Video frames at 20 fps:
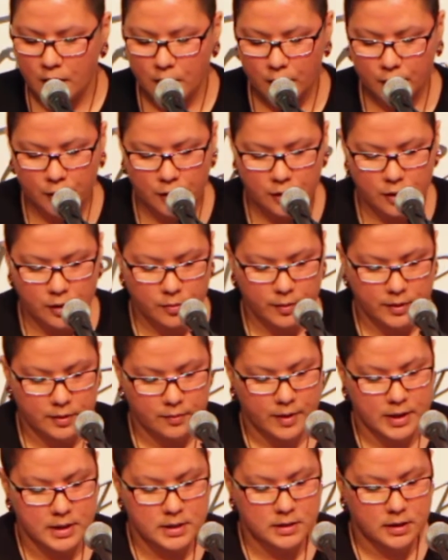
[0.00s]
occurred with the
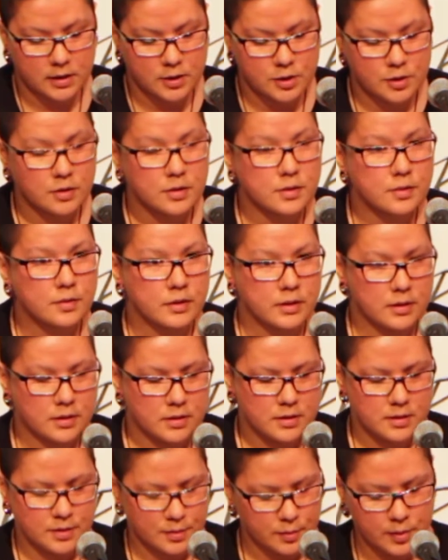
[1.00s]
residential
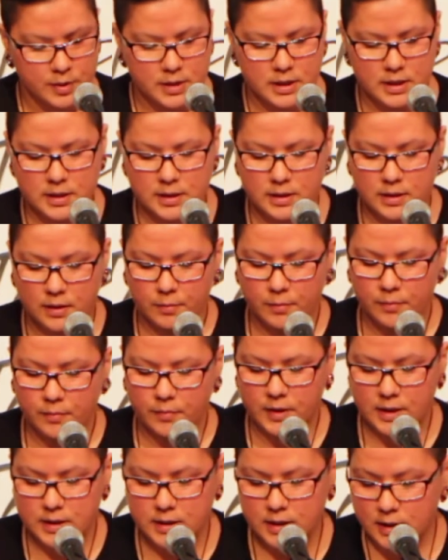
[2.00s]
school system,
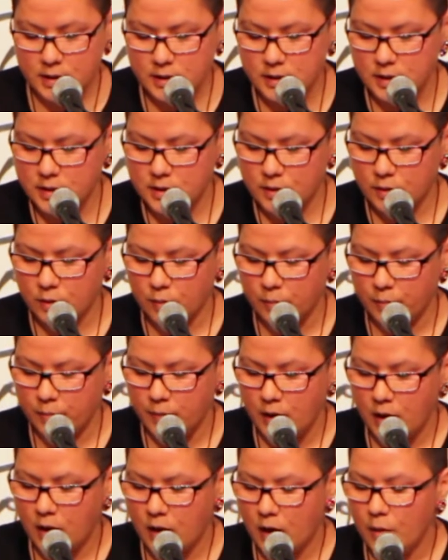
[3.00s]
the 60s
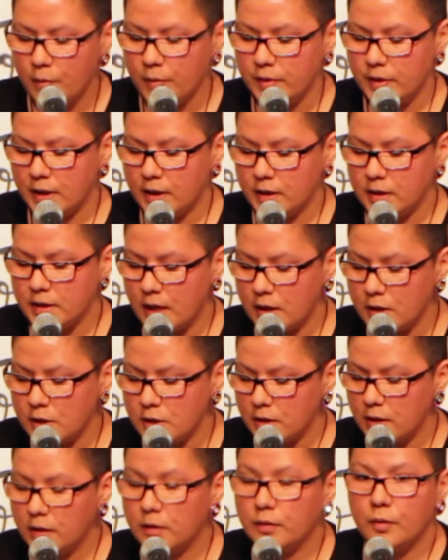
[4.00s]
scoop, with the
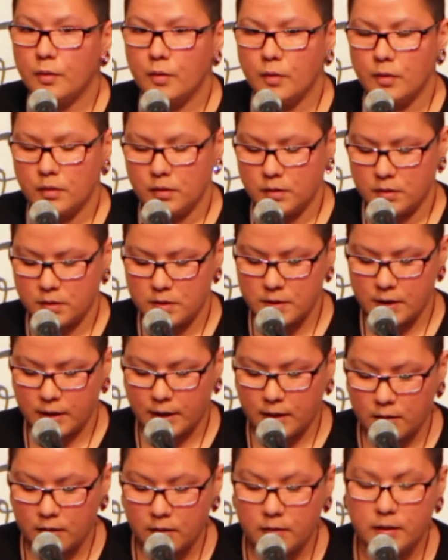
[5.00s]
intention and goal to
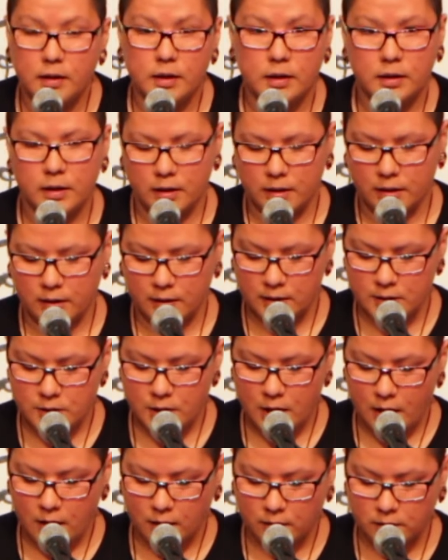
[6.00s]
kill the Indian in the
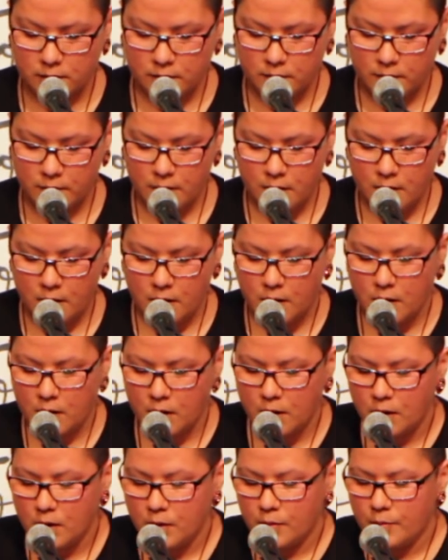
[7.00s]
child
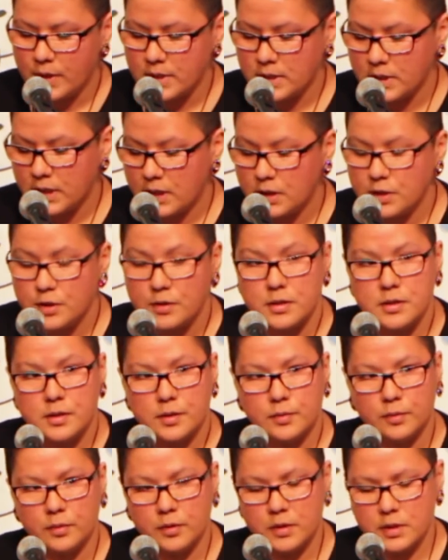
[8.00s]
residential
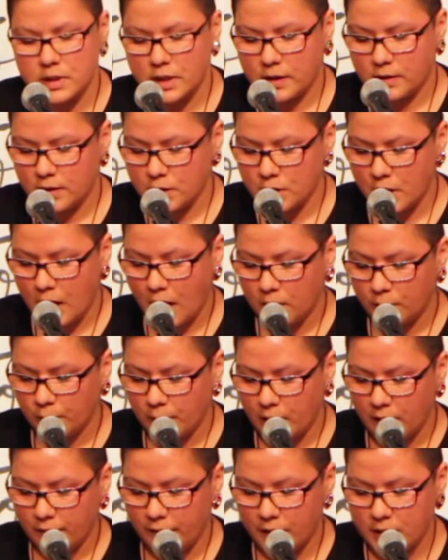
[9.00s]
schools, and the child
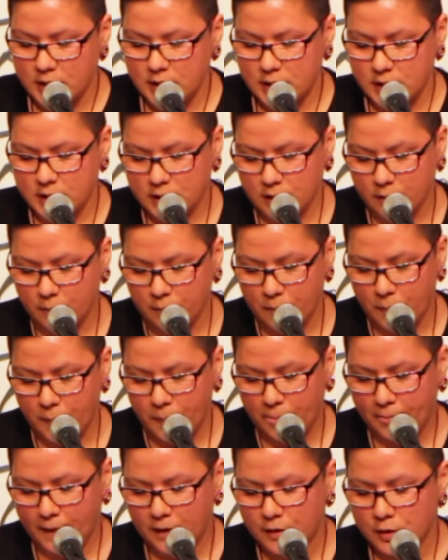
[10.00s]
welfare system.
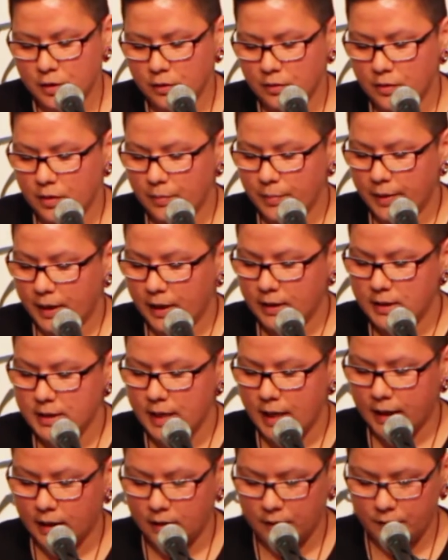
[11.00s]
Children being
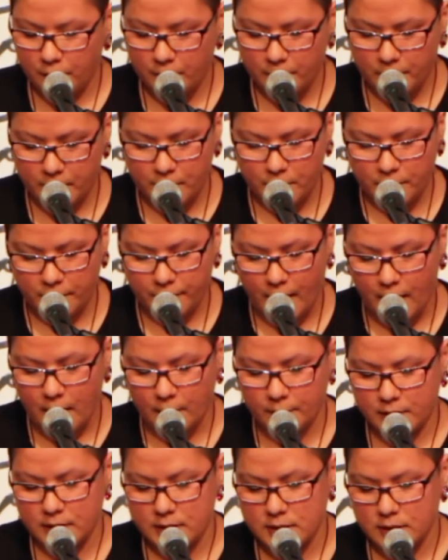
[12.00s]
taken from their
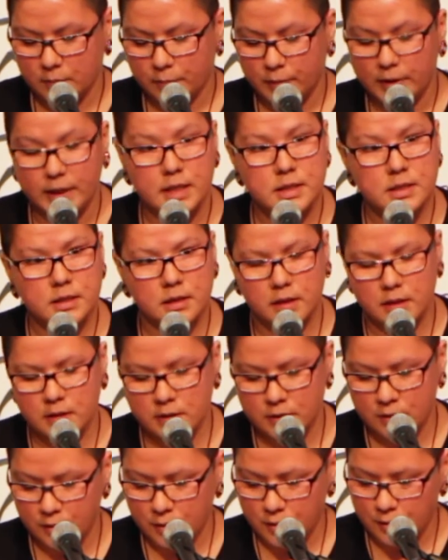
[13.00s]
families and placed in
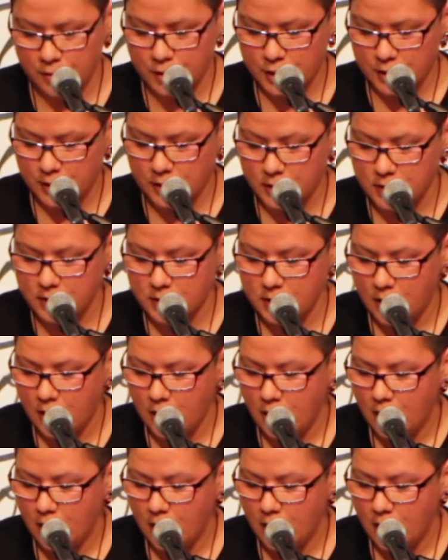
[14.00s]
institutions